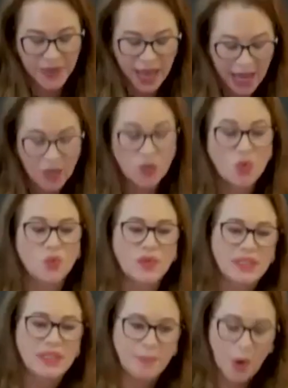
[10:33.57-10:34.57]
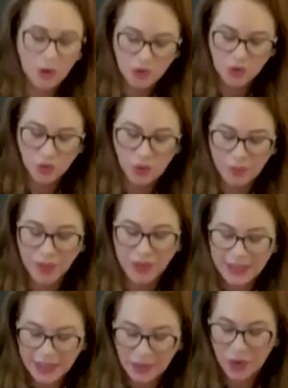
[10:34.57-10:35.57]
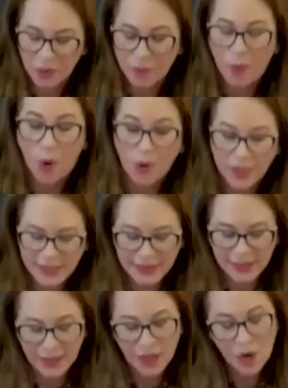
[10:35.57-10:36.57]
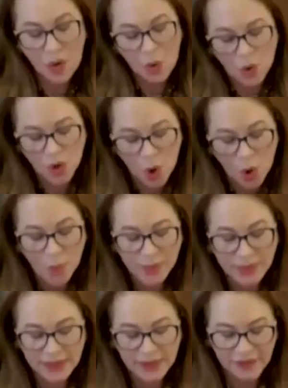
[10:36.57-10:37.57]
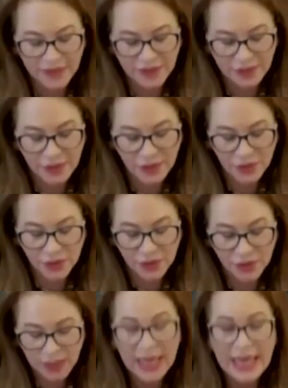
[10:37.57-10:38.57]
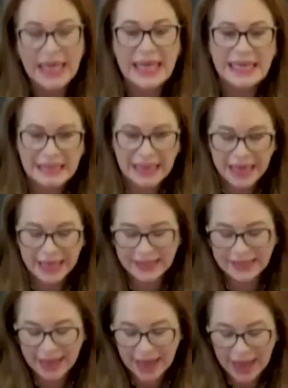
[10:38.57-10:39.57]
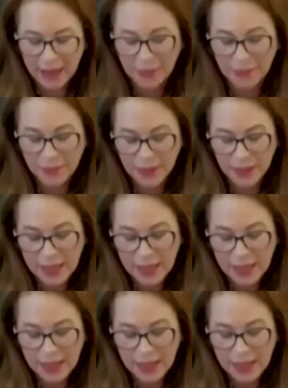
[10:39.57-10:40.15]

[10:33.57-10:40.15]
and to respond to a particular policy or normative decision. It takes time.